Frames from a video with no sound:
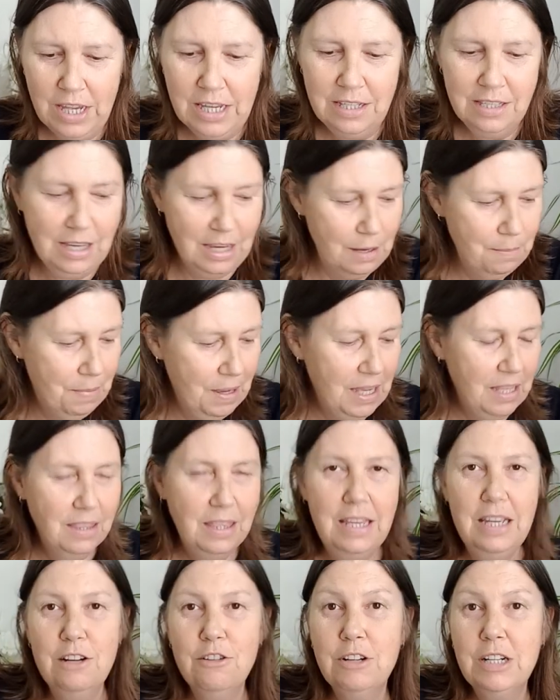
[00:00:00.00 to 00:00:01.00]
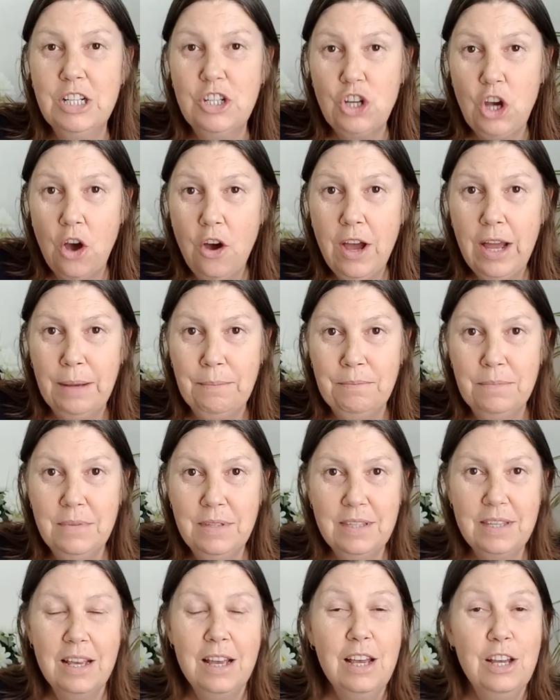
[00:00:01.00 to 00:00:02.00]
easy, but there are
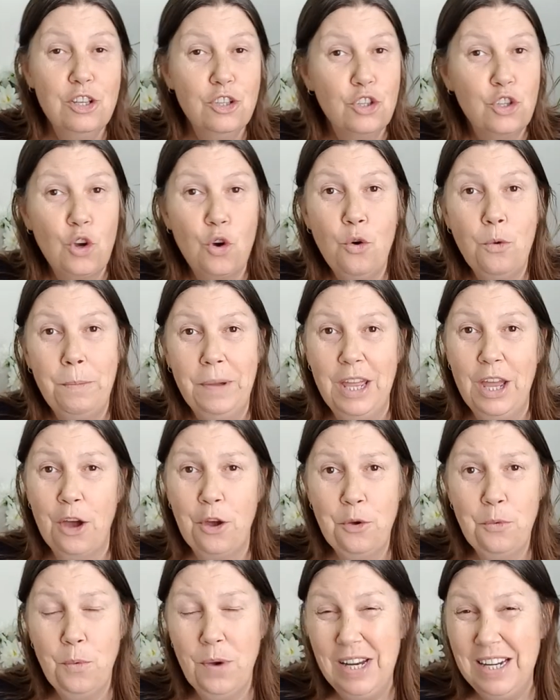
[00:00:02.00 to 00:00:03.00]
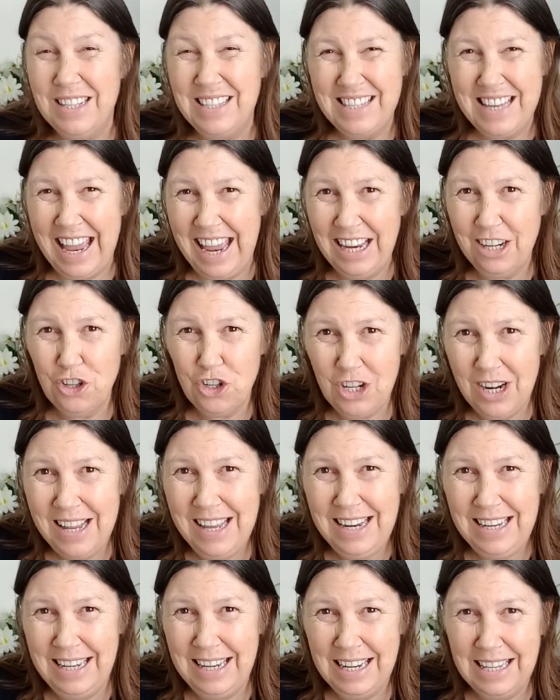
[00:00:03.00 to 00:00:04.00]
times, Scorpio, when it's actually
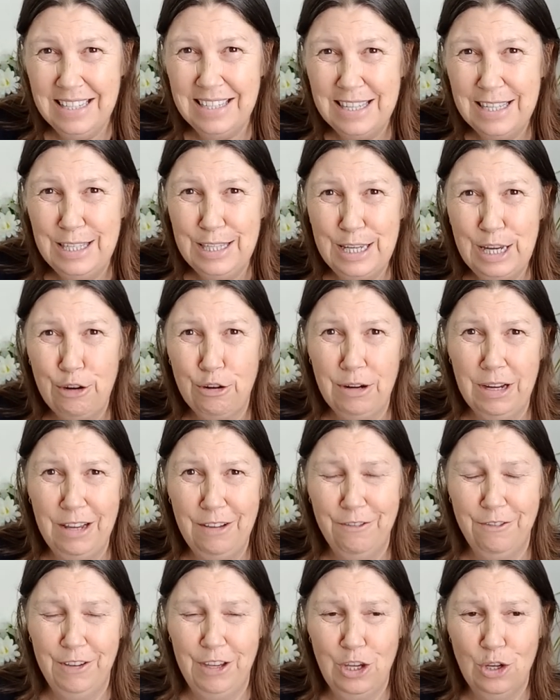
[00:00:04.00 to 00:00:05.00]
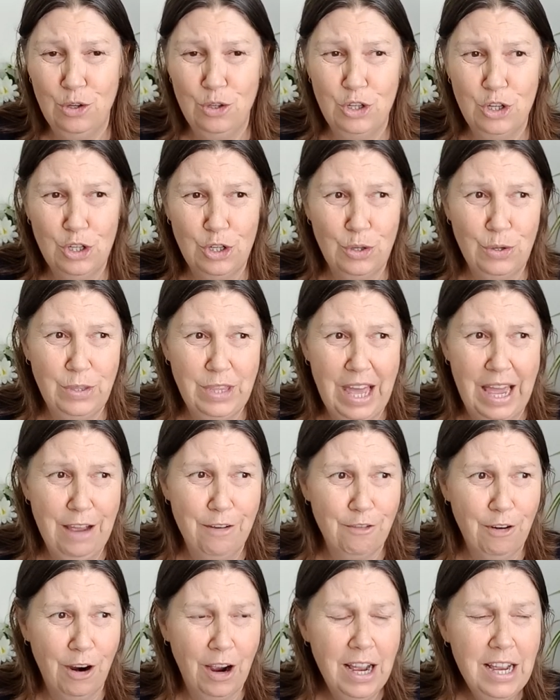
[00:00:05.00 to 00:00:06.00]
necessary for you to do that,
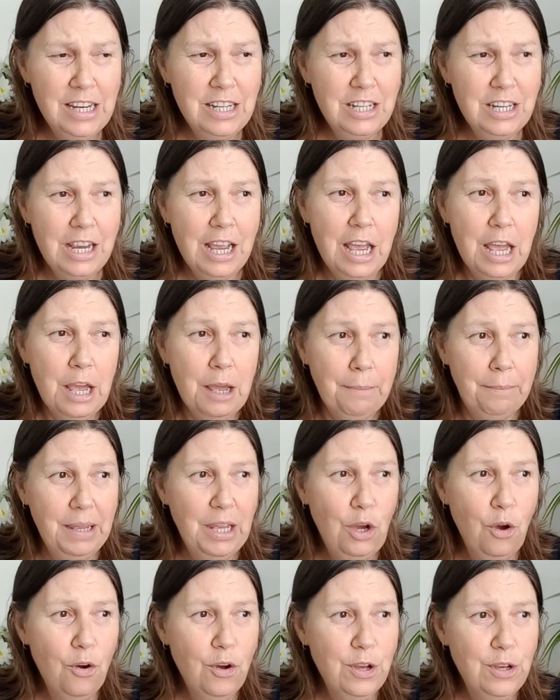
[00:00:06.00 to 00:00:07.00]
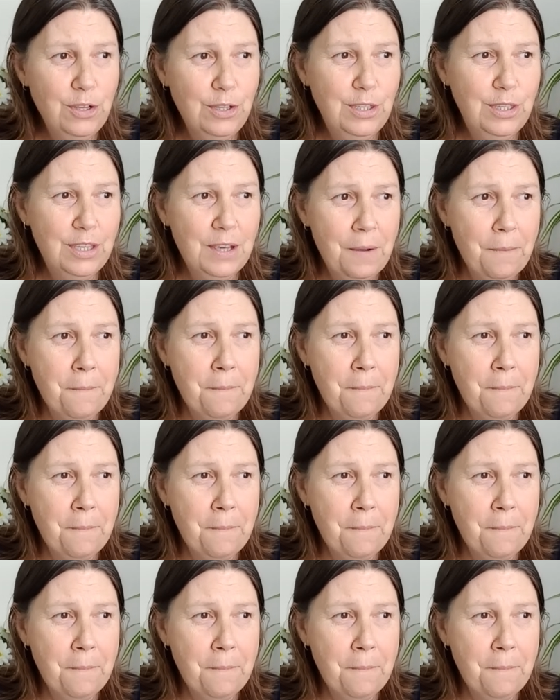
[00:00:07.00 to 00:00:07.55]
right? Because